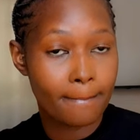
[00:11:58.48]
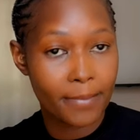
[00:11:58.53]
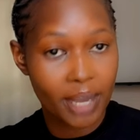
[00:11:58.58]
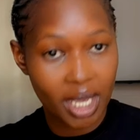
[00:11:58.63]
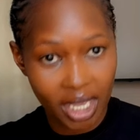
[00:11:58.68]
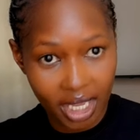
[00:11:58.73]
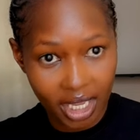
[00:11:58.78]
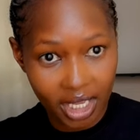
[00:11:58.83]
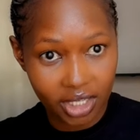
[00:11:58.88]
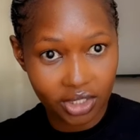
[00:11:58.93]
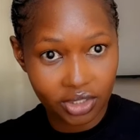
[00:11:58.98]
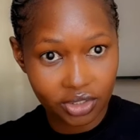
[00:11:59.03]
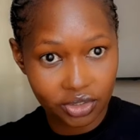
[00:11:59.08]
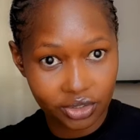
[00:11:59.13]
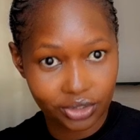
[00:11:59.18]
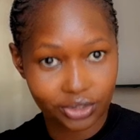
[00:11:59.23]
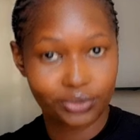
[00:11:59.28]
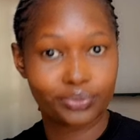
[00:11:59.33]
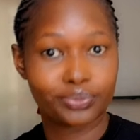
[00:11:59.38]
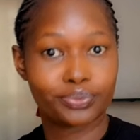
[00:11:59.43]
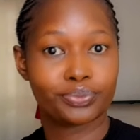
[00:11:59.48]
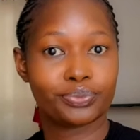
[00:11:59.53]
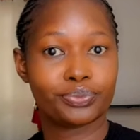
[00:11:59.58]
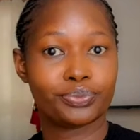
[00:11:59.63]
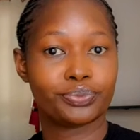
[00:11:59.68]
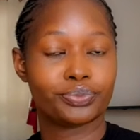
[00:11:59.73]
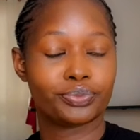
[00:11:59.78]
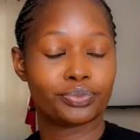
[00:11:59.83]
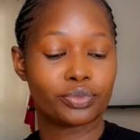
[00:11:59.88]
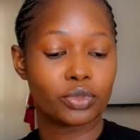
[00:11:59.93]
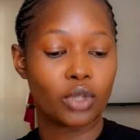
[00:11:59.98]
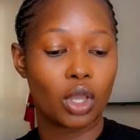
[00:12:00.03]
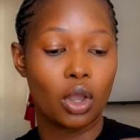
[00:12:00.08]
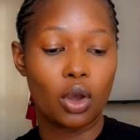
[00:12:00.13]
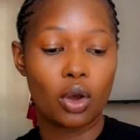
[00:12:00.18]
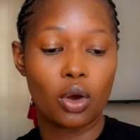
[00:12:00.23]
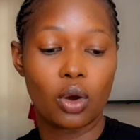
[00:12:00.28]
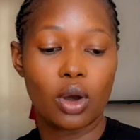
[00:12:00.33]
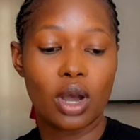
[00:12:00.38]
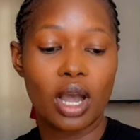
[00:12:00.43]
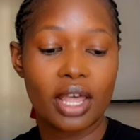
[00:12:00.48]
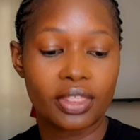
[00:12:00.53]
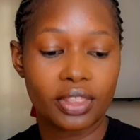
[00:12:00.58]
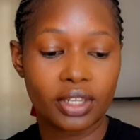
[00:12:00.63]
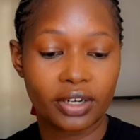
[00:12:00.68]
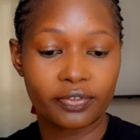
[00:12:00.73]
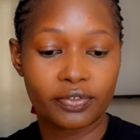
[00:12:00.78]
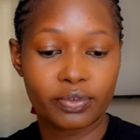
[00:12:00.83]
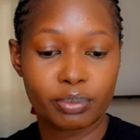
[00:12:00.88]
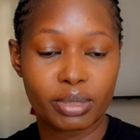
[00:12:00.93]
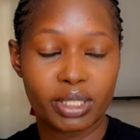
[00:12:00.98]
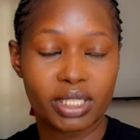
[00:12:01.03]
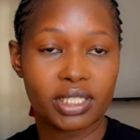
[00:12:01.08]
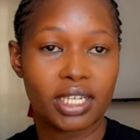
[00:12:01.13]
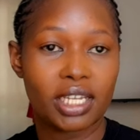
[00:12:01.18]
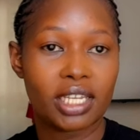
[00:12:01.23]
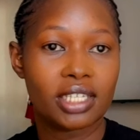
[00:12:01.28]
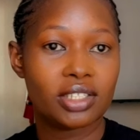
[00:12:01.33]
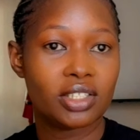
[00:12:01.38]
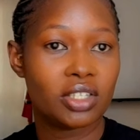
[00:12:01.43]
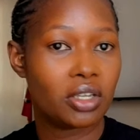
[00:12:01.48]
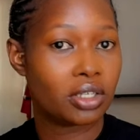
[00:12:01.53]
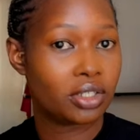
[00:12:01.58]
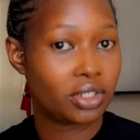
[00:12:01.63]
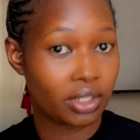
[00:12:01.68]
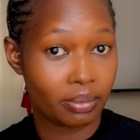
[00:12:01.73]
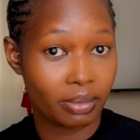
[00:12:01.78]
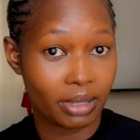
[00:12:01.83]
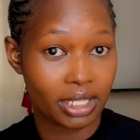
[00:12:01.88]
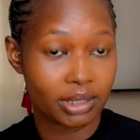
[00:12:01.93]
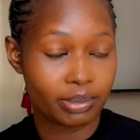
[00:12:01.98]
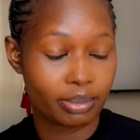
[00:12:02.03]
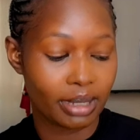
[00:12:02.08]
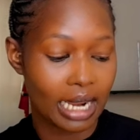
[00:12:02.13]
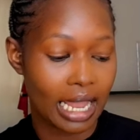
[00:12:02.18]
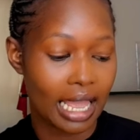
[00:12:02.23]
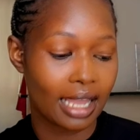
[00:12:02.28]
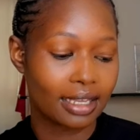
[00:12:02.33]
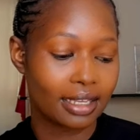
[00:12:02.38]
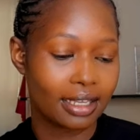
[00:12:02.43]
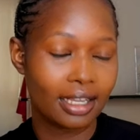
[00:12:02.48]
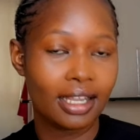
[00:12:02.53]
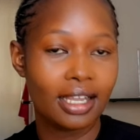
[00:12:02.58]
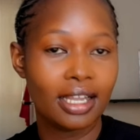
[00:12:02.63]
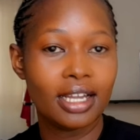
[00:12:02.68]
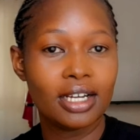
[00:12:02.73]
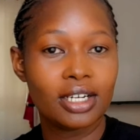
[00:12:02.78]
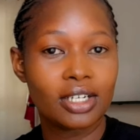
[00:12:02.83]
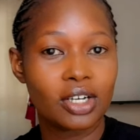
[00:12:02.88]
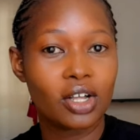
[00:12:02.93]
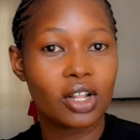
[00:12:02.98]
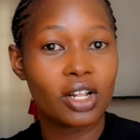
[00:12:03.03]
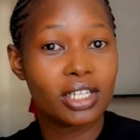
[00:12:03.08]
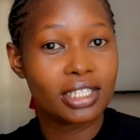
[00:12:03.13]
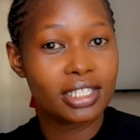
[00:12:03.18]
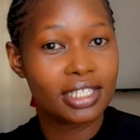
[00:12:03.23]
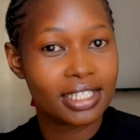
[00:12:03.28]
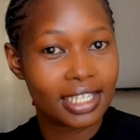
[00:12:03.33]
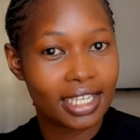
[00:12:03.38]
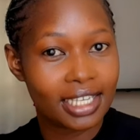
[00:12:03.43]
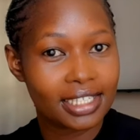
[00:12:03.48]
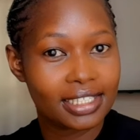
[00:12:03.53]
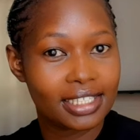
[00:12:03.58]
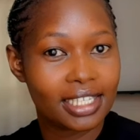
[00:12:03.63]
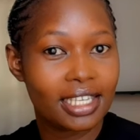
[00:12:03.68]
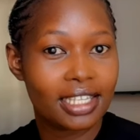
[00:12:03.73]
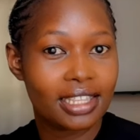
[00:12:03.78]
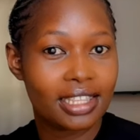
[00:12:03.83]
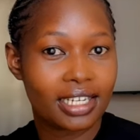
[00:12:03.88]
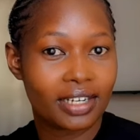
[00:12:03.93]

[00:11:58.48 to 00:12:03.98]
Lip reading: page or a thrift business, shameless plug, called Stacy